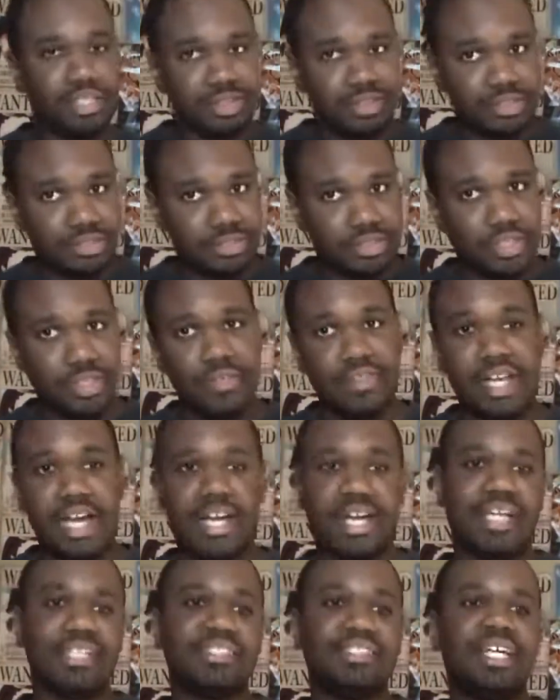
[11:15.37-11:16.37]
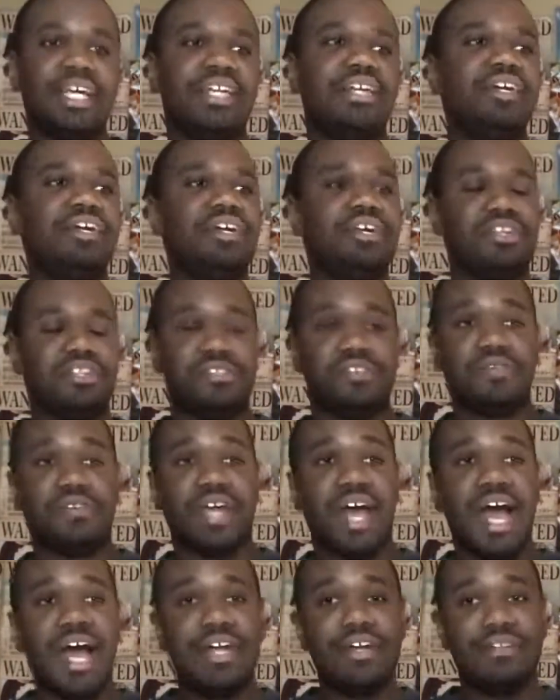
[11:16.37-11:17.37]
So like I said, you
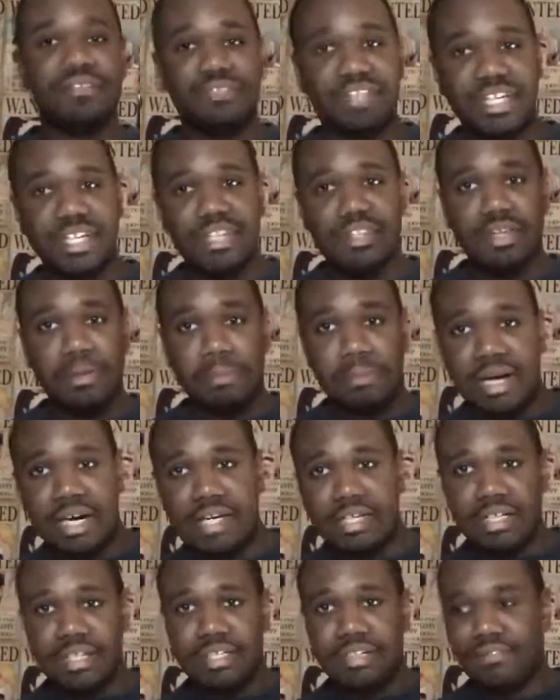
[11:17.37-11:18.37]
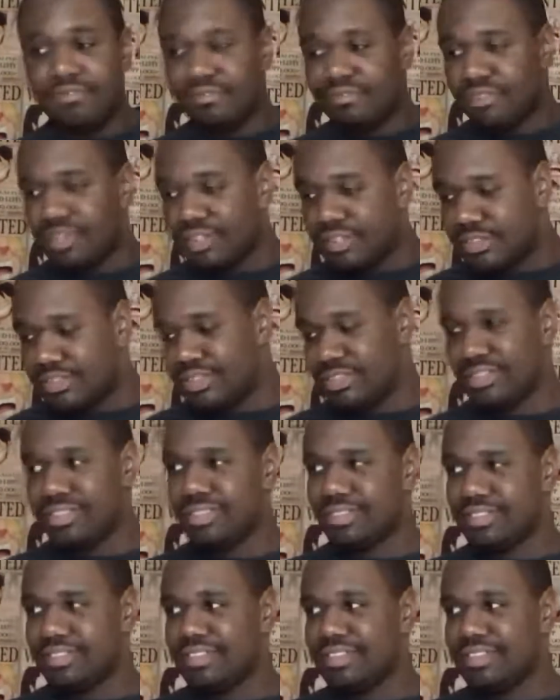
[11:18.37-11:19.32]
got to read the manga first.